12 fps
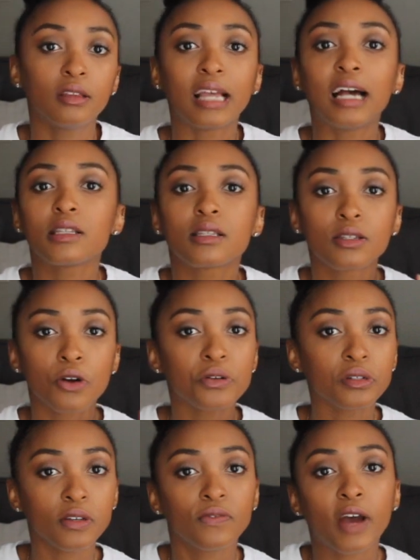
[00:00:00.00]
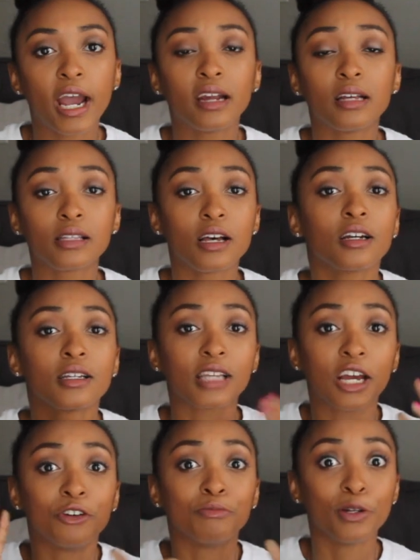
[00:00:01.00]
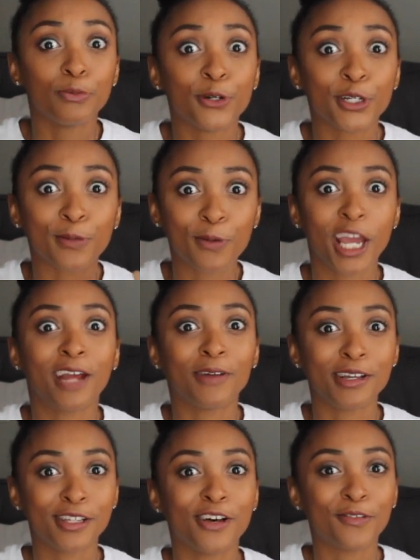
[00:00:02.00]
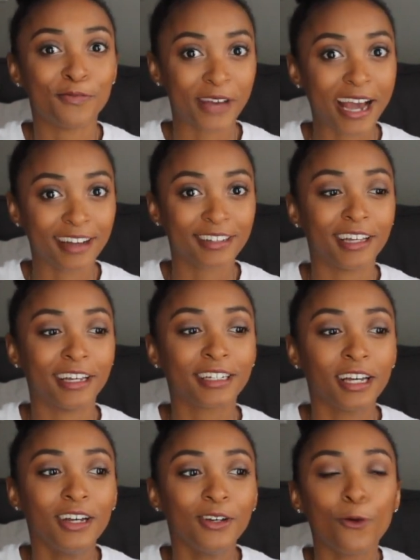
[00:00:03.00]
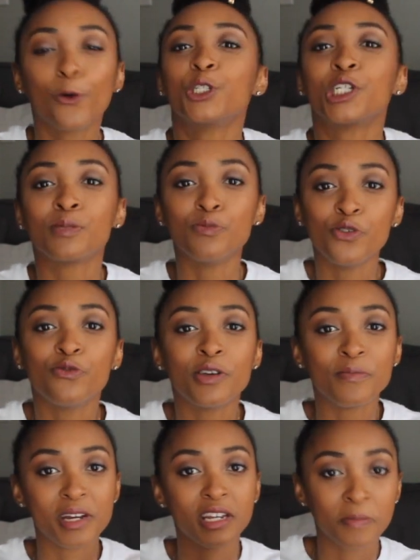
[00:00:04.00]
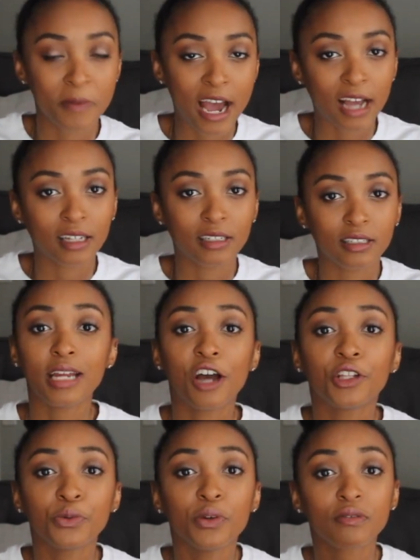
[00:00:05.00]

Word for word: That's totally fine as long as I remember to pay myself back, like, or just move the money back. Now that